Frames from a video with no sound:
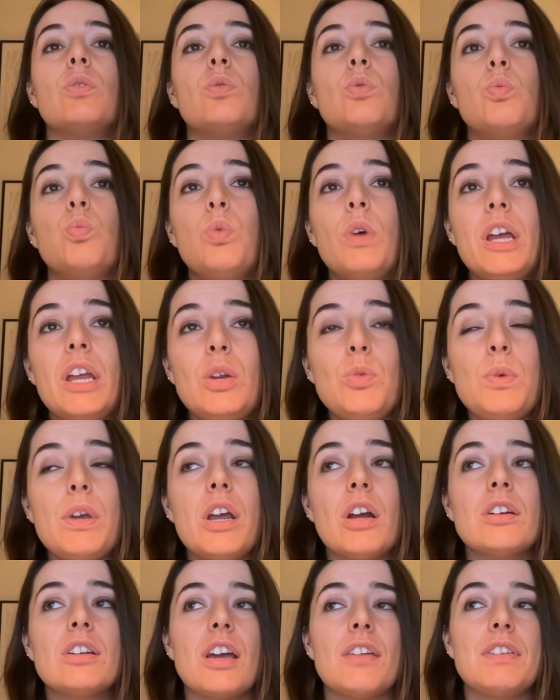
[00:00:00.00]
when we
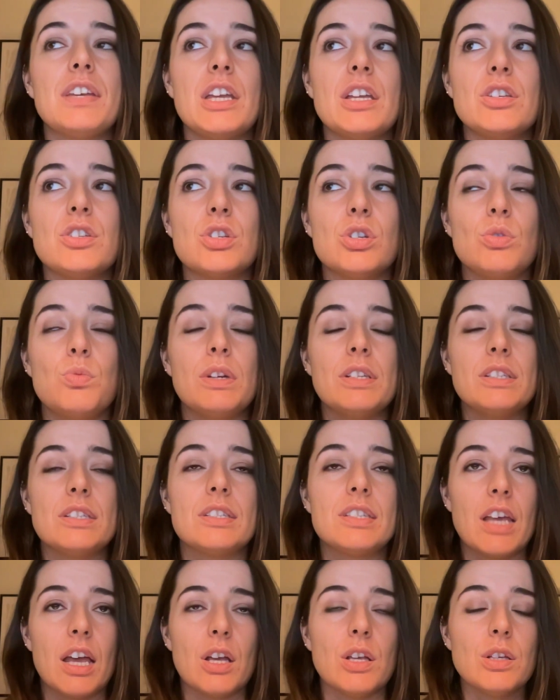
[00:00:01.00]
are diving into what
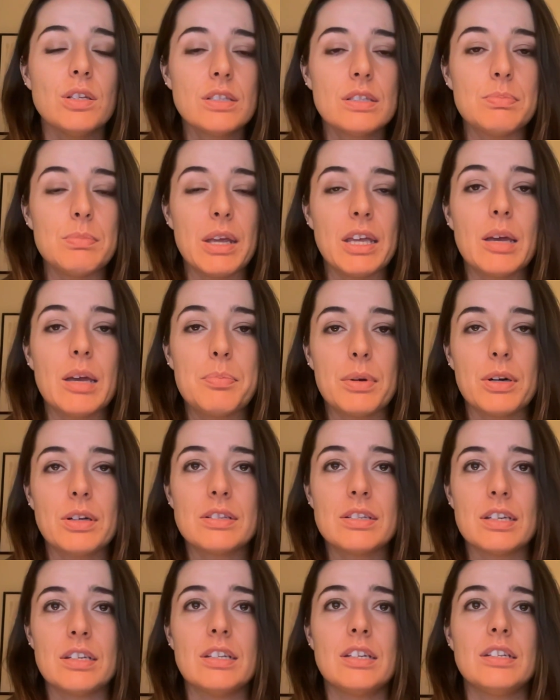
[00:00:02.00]
cells make up our
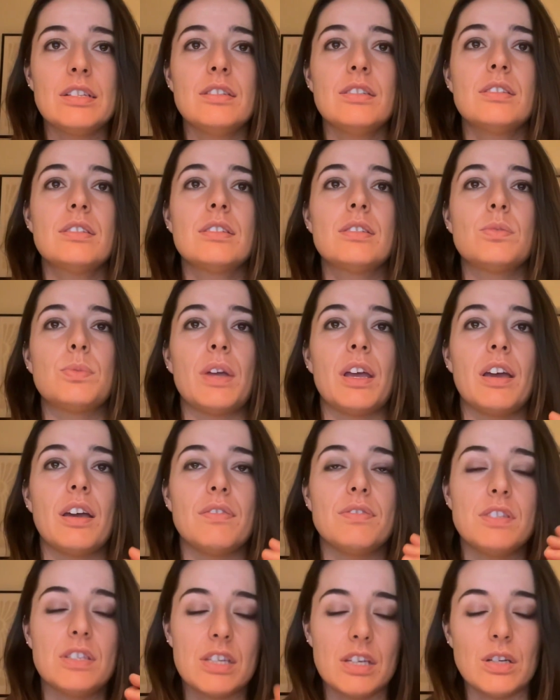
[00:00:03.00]
tendons, we
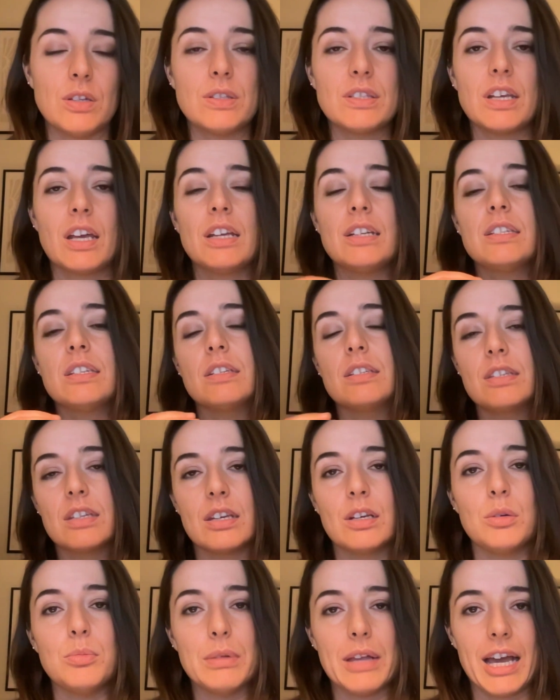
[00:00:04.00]
have tenocytes and
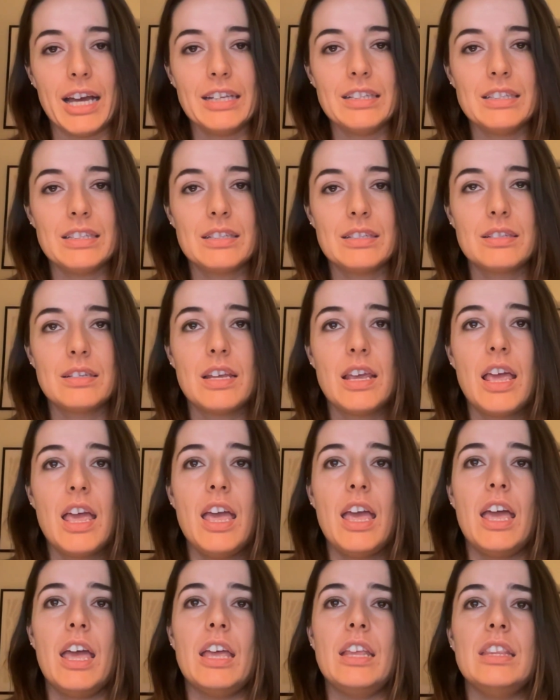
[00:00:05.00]
tenoblasts.
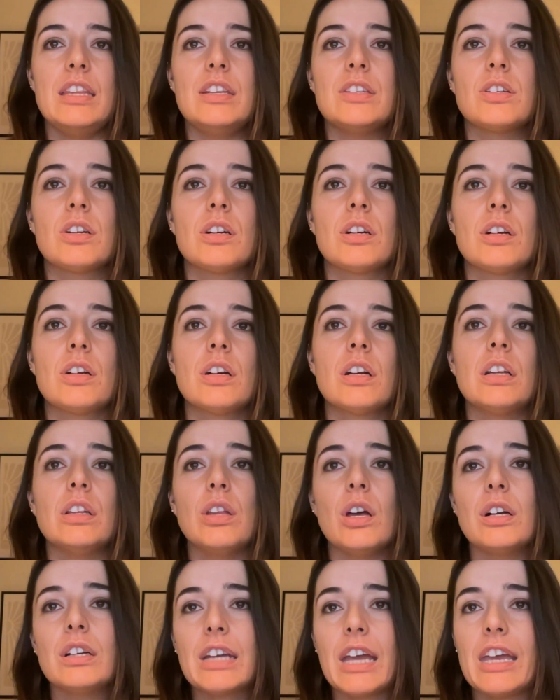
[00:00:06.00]
And these are
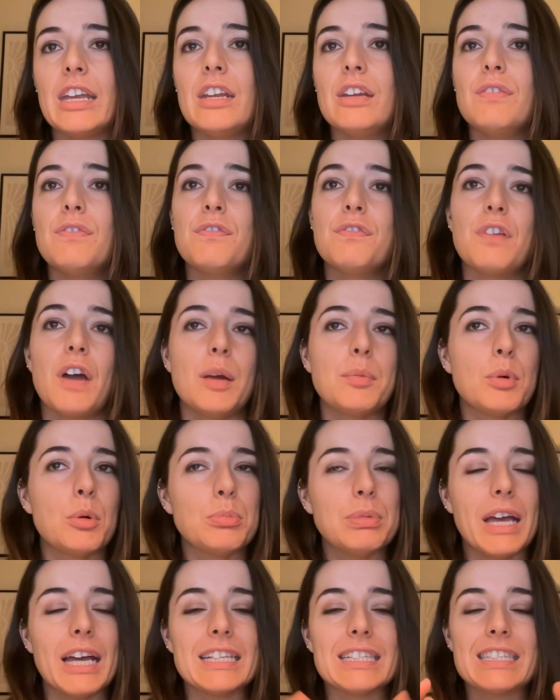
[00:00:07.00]
elongated
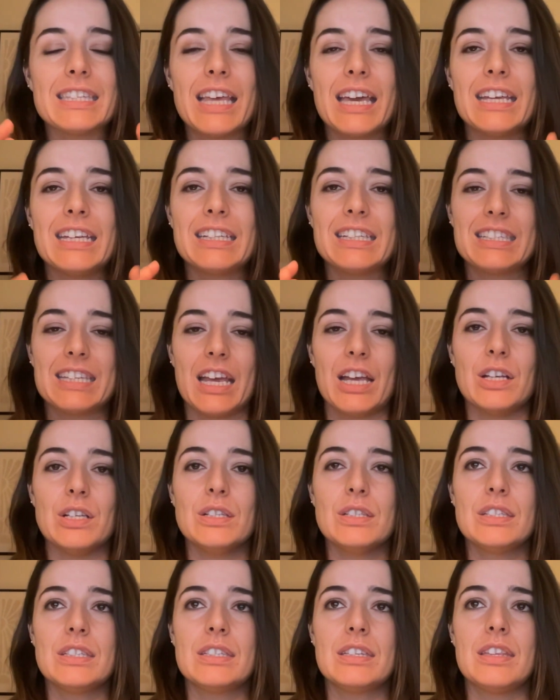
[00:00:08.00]
fibroblast-like
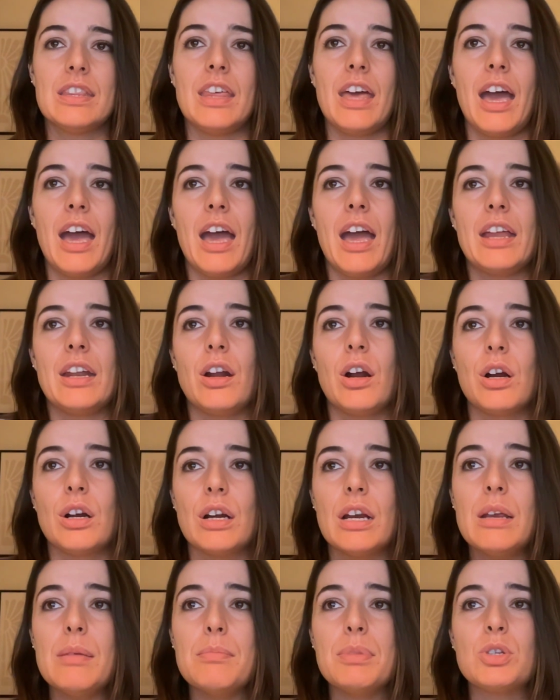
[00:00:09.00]
cells that are
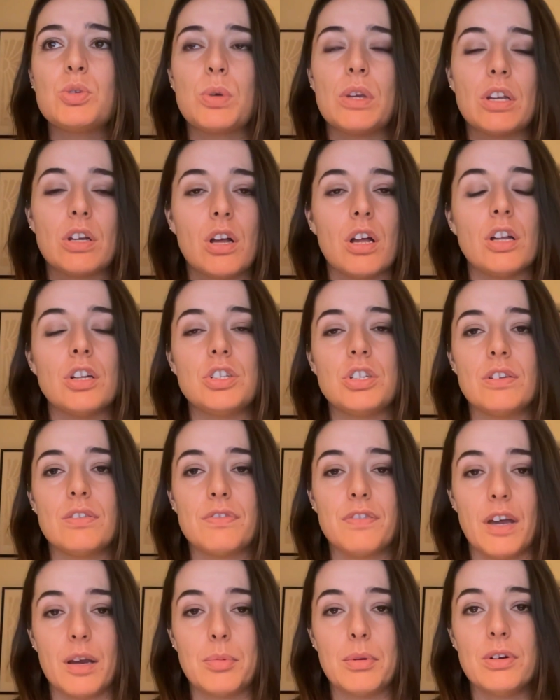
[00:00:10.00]
in between collagen
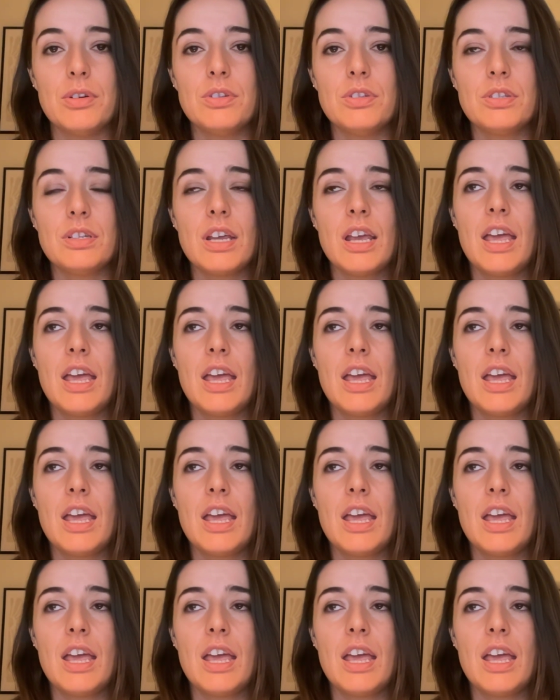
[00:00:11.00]
fibers.